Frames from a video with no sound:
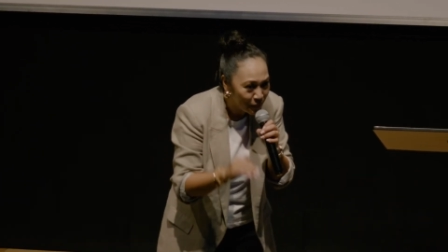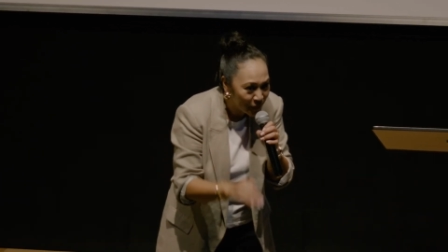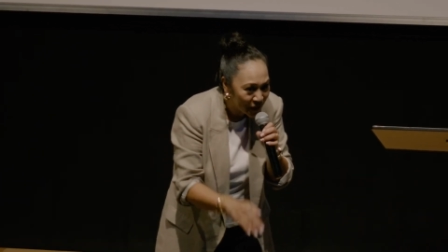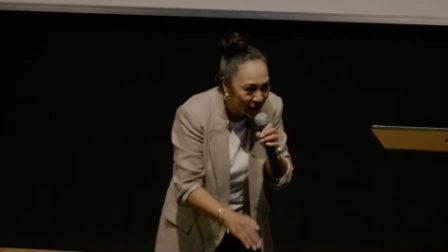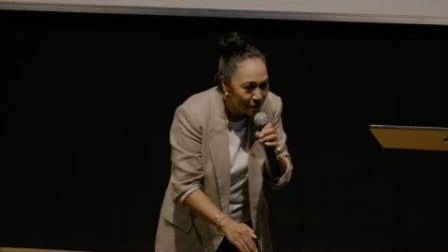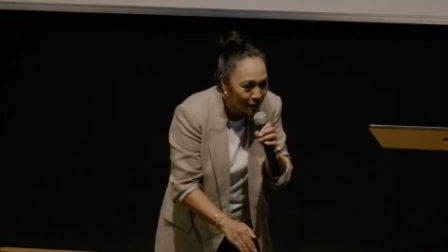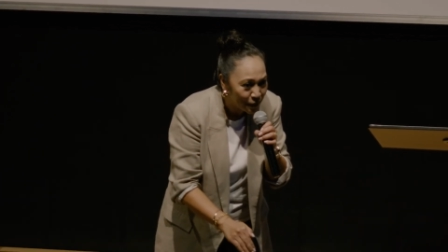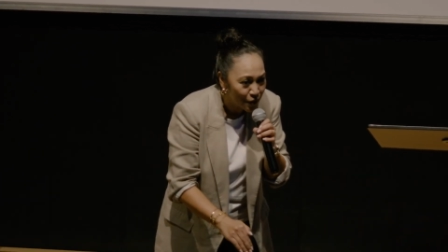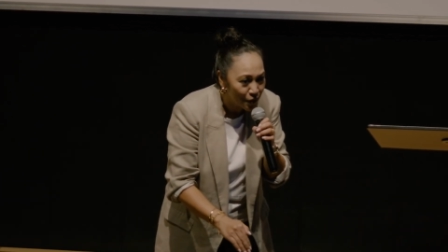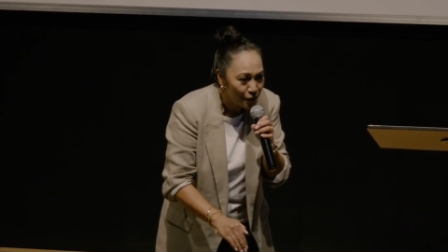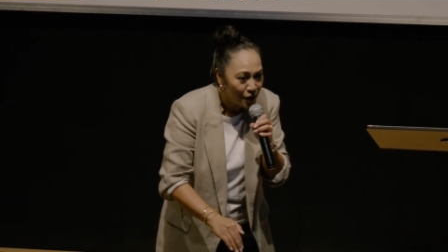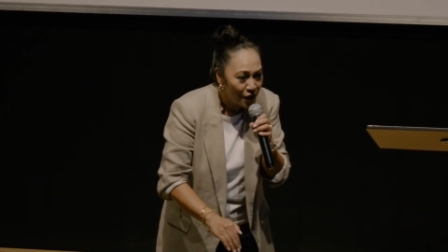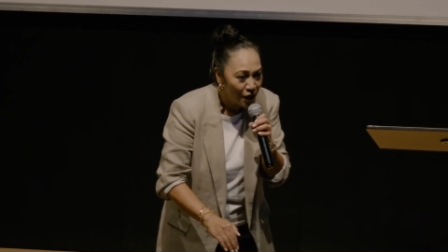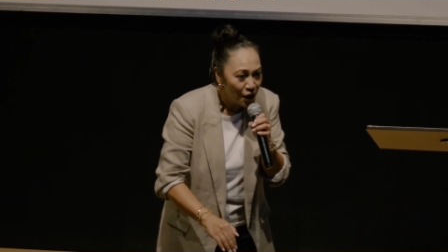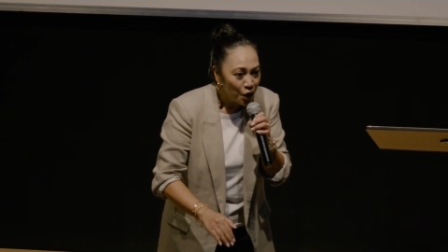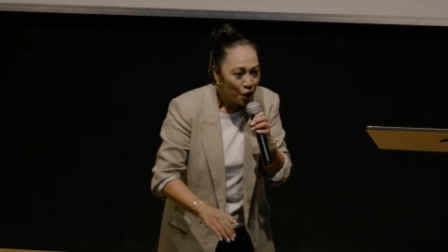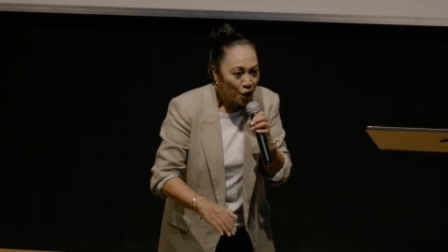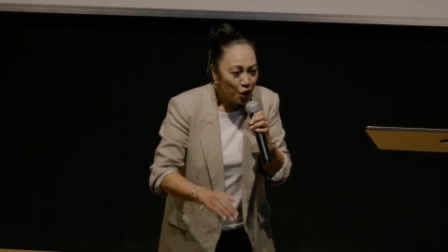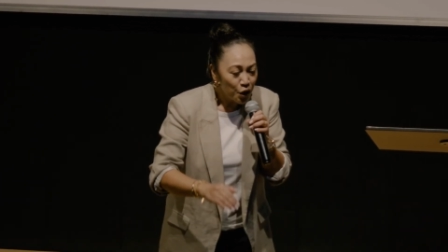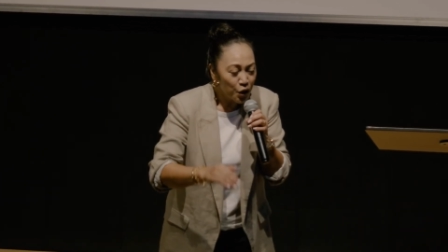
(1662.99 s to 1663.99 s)
people
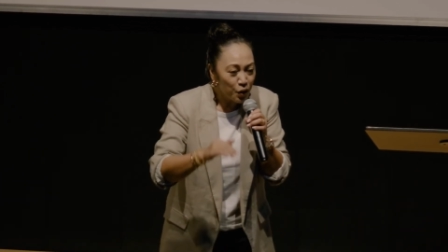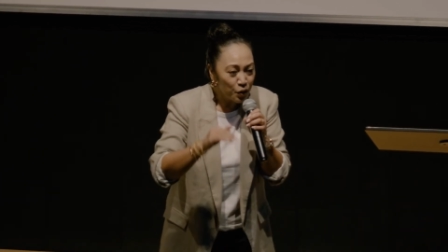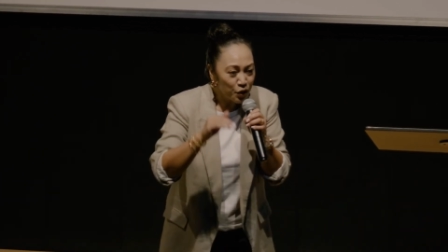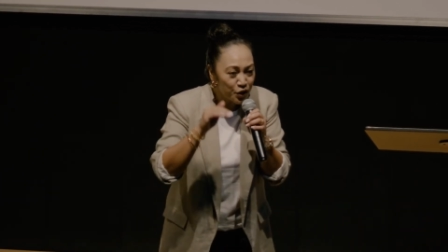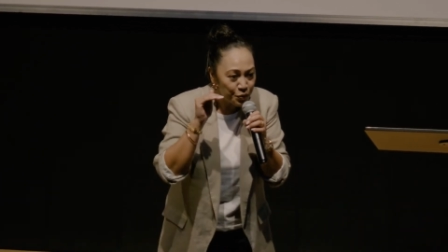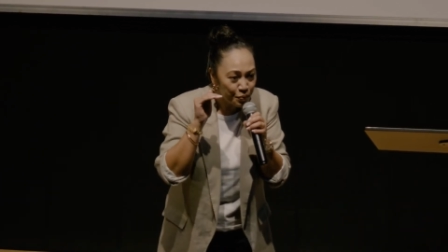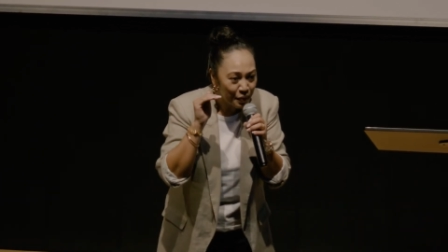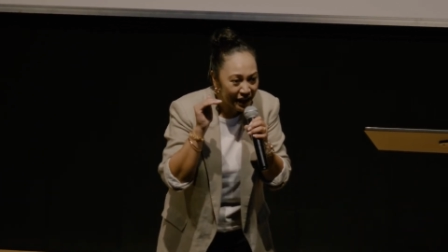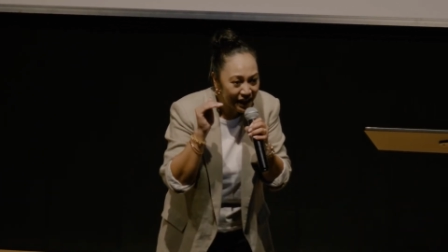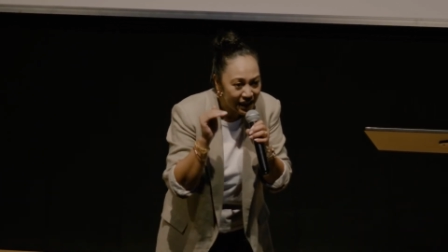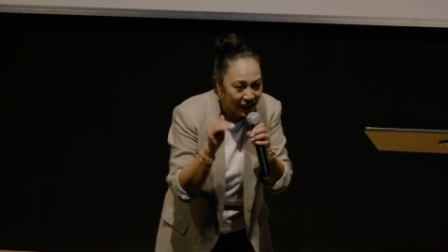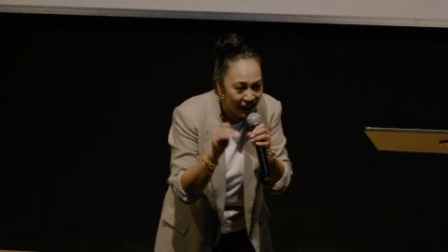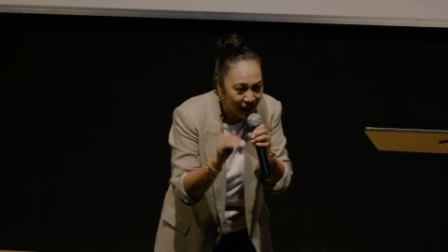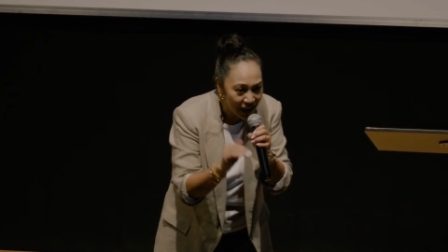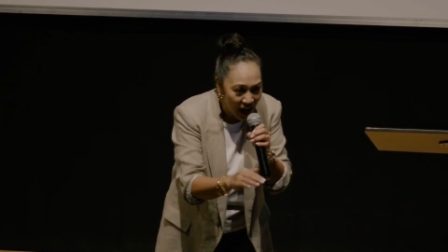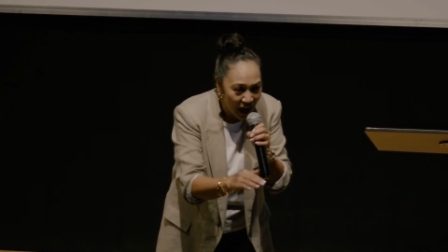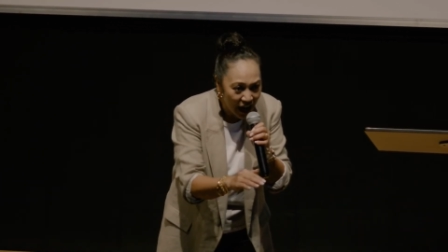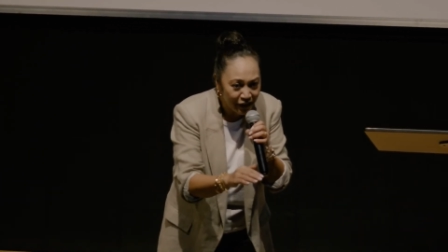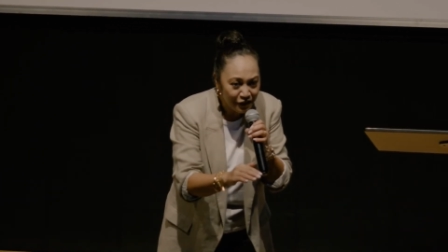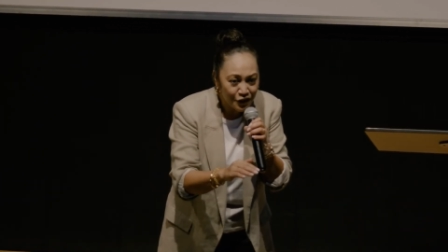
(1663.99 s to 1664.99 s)
who speak
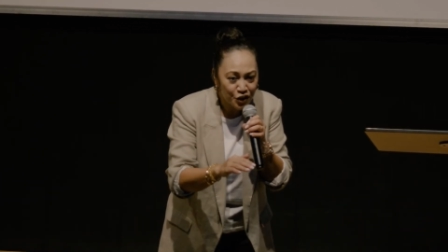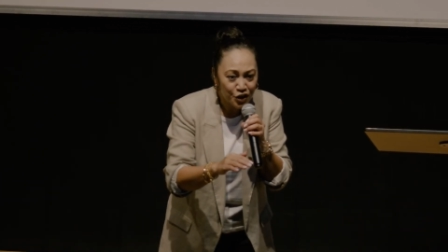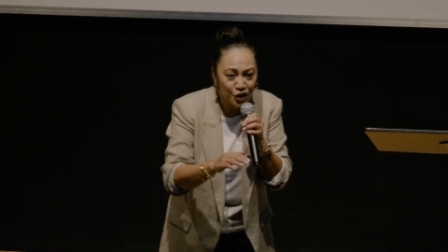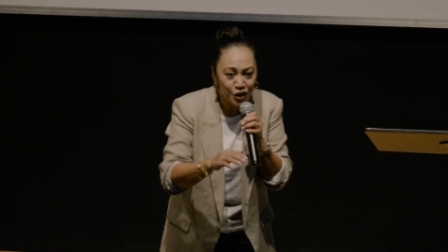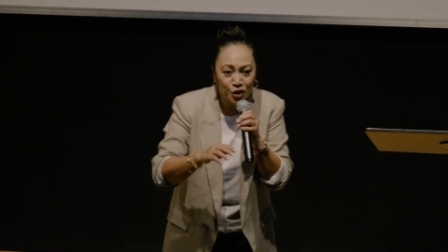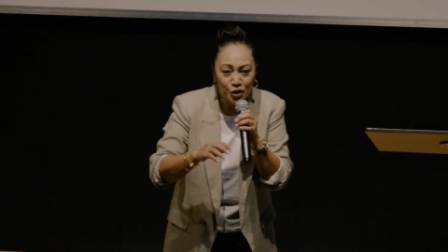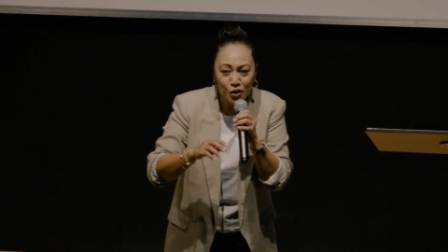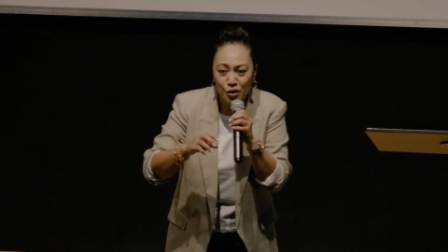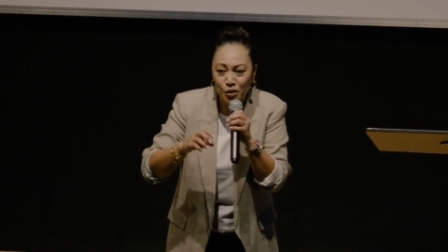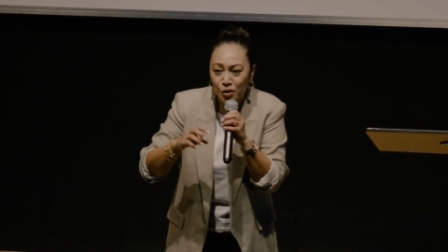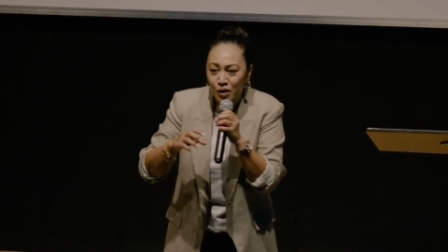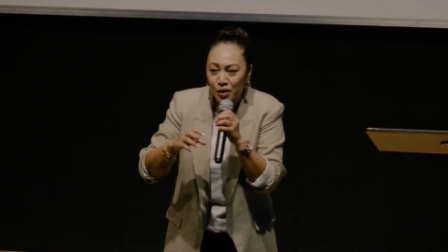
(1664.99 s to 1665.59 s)
life to you,